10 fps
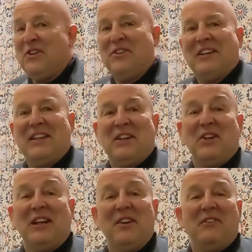You said that
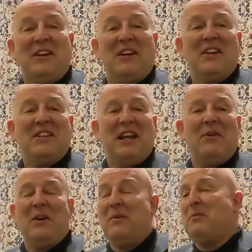you lived in an
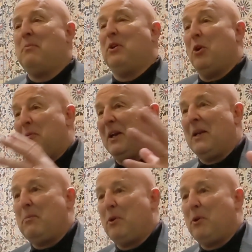estate where it was predominantly